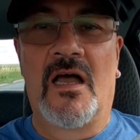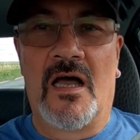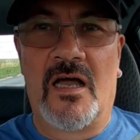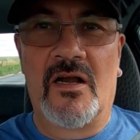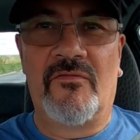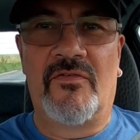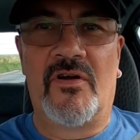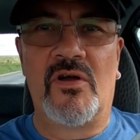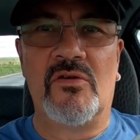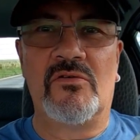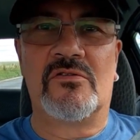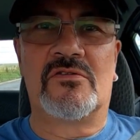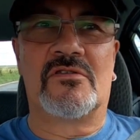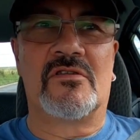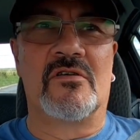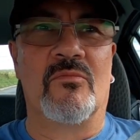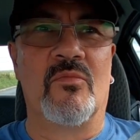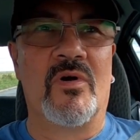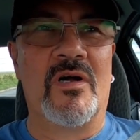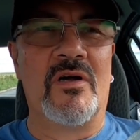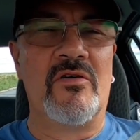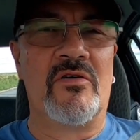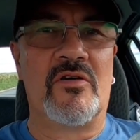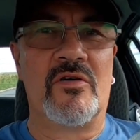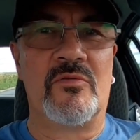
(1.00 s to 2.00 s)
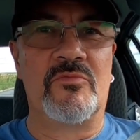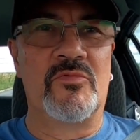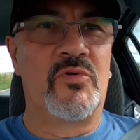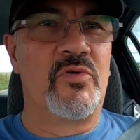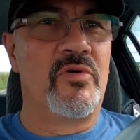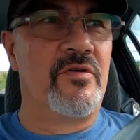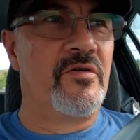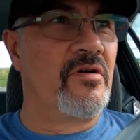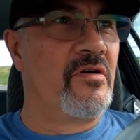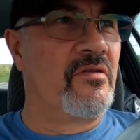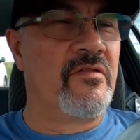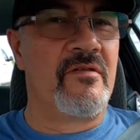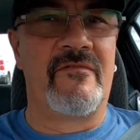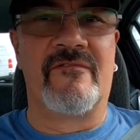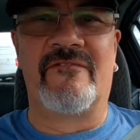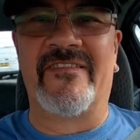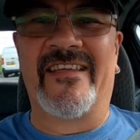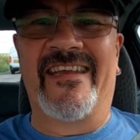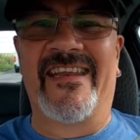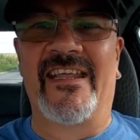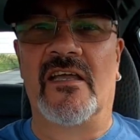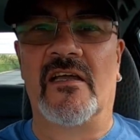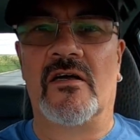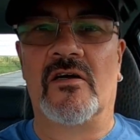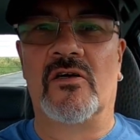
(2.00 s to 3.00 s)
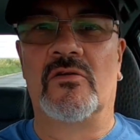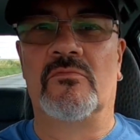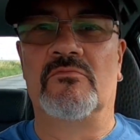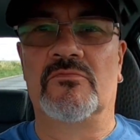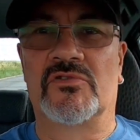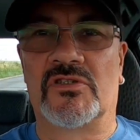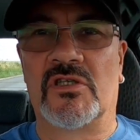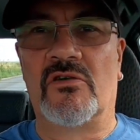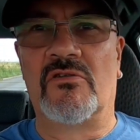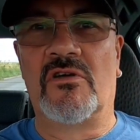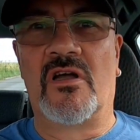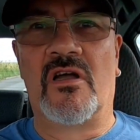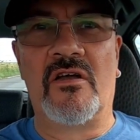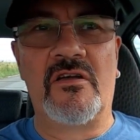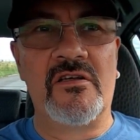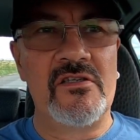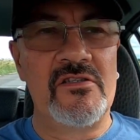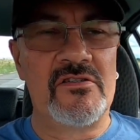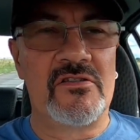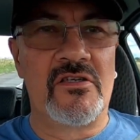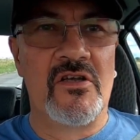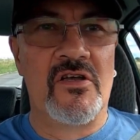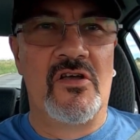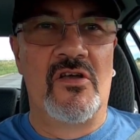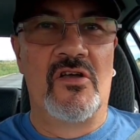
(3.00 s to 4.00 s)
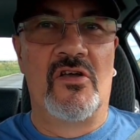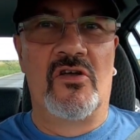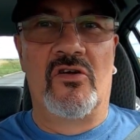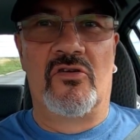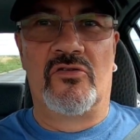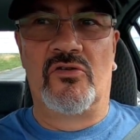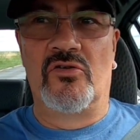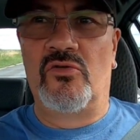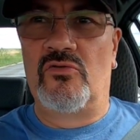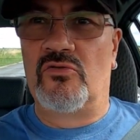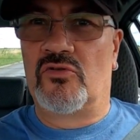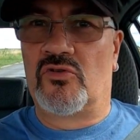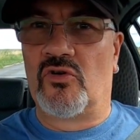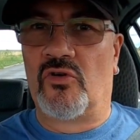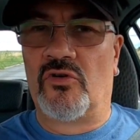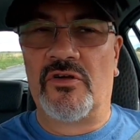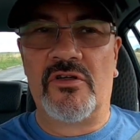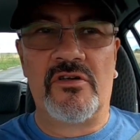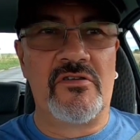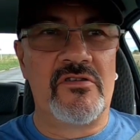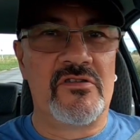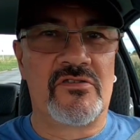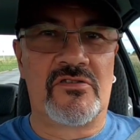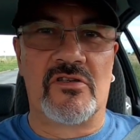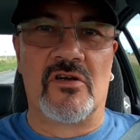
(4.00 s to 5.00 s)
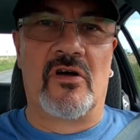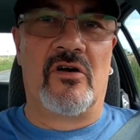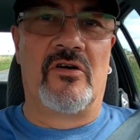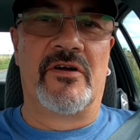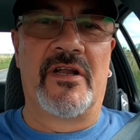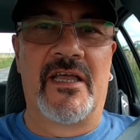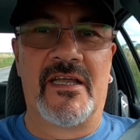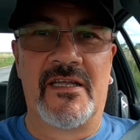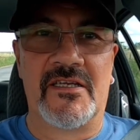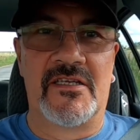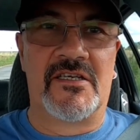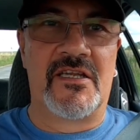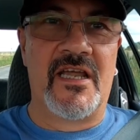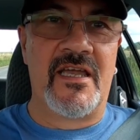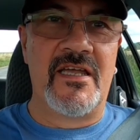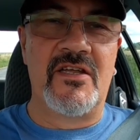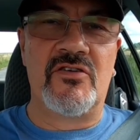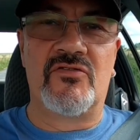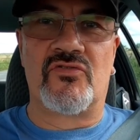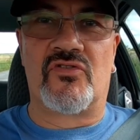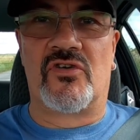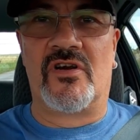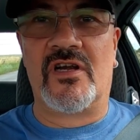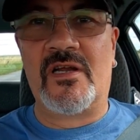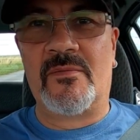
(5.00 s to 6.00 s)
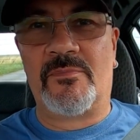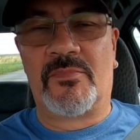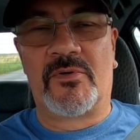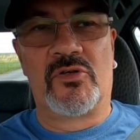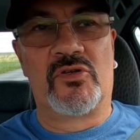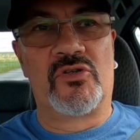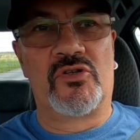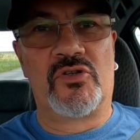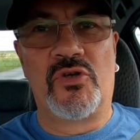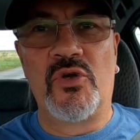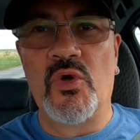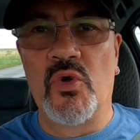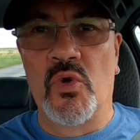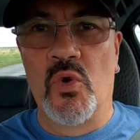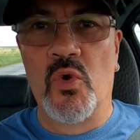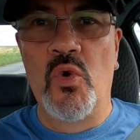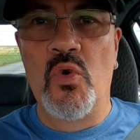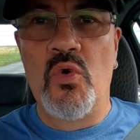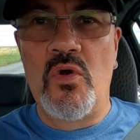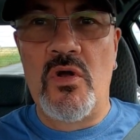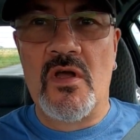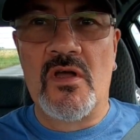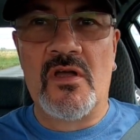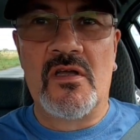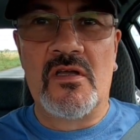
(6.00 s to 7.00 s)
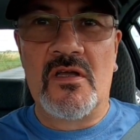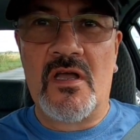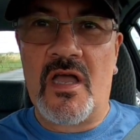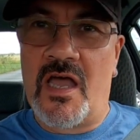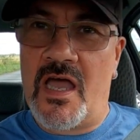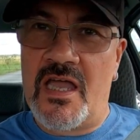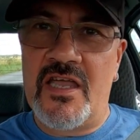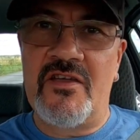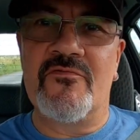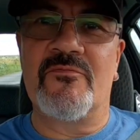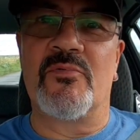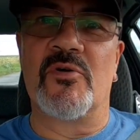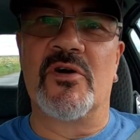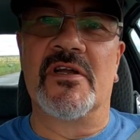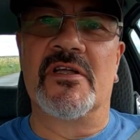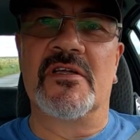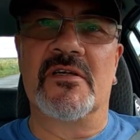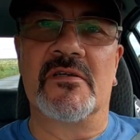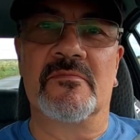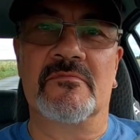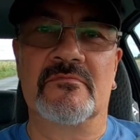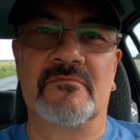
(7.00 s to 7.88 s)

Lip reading: Hello folks, and welcome to another video. So guys, you join us on a day trip to Avebury.